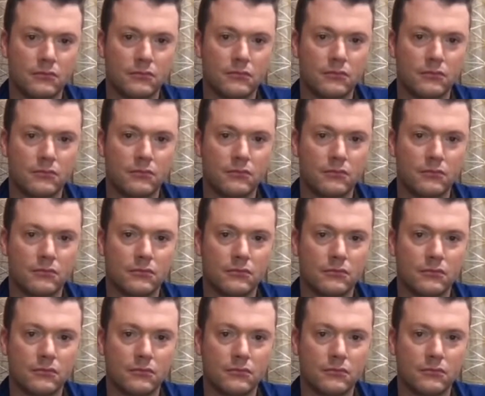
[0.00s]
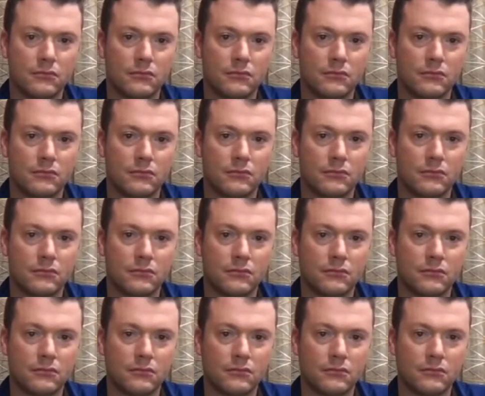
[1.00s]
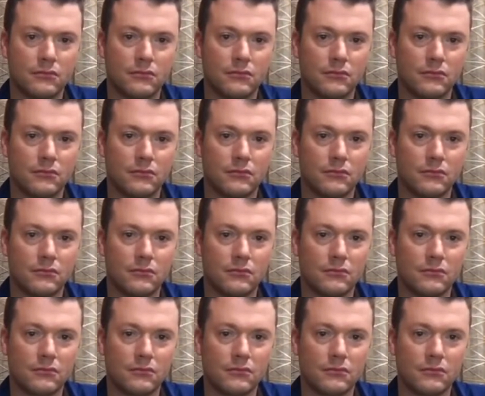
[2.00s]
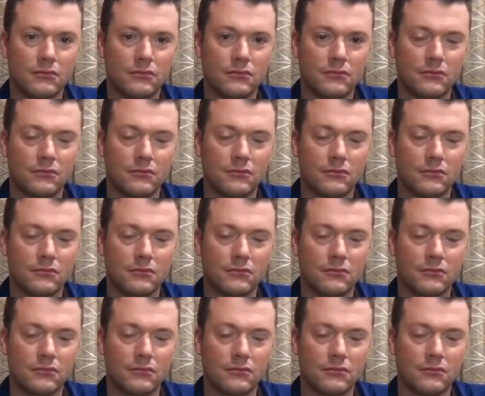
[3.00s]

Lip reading: [no speech]